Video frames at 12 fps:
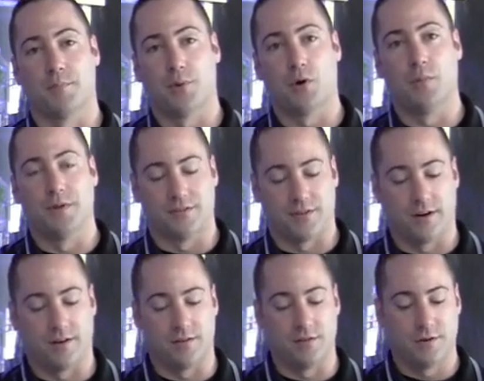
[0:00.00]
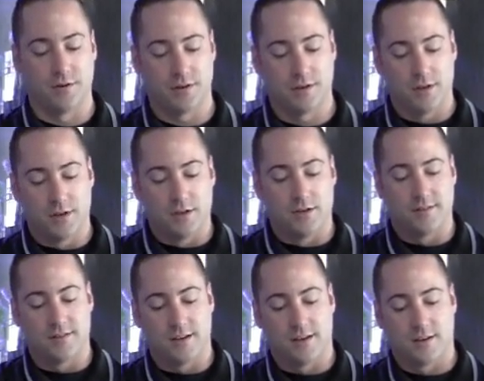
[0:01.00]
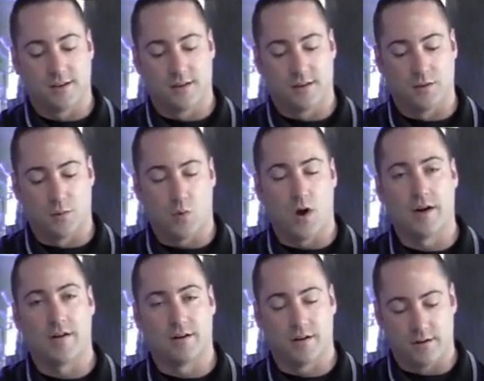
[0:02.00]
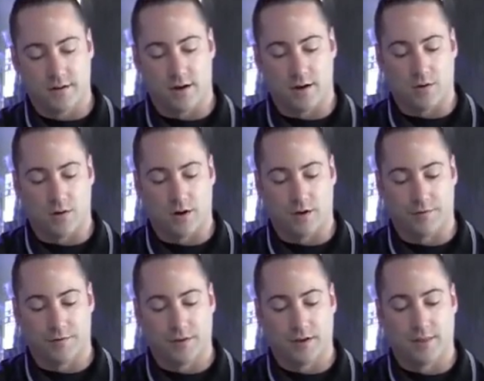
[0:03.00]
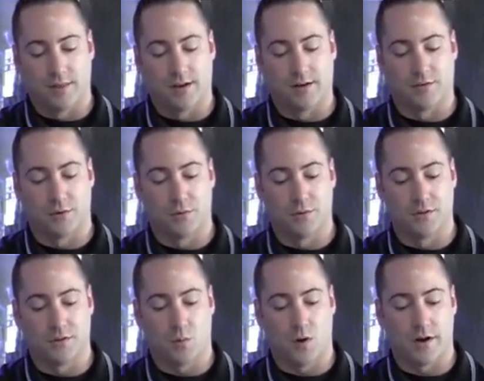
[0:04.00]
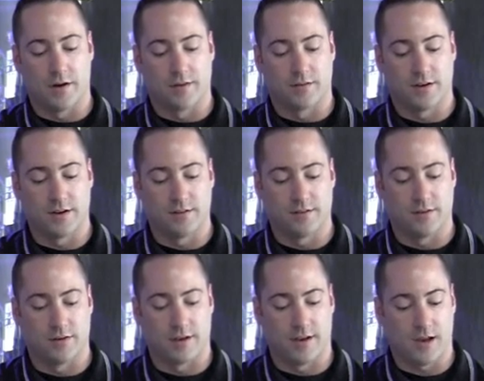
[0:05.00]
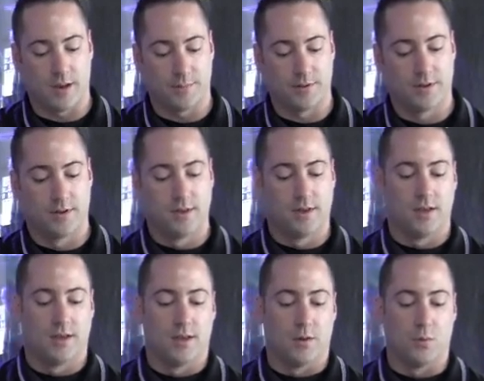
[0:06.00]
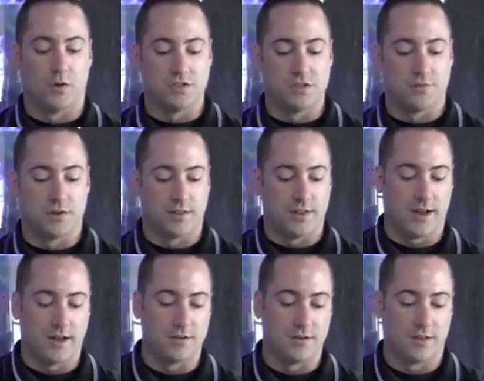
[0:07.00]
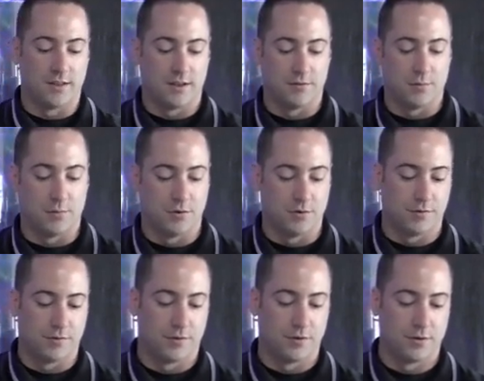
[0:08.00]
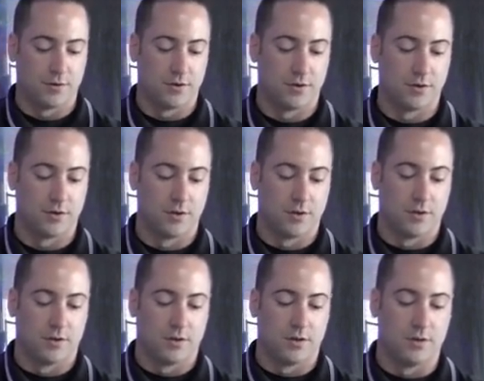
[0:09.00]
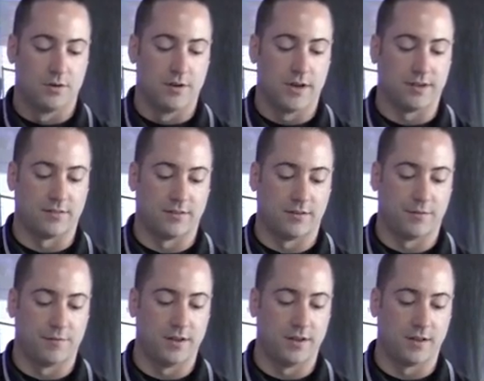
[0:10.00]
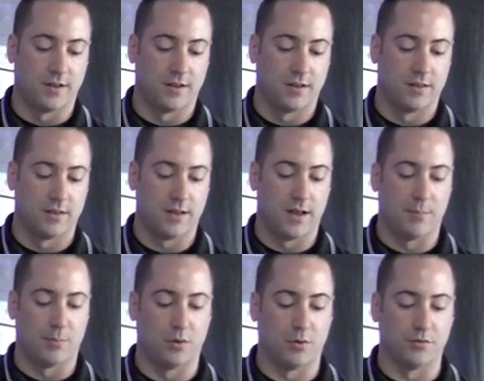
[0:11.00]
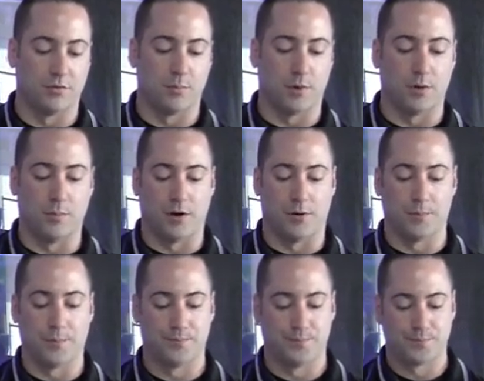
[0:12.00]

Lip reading: your bulb inside of the unit. You take the wire nut off that is holding the wire tight to your cap. Once you've done that, you can then remove your next fitting that pulls the bulb out.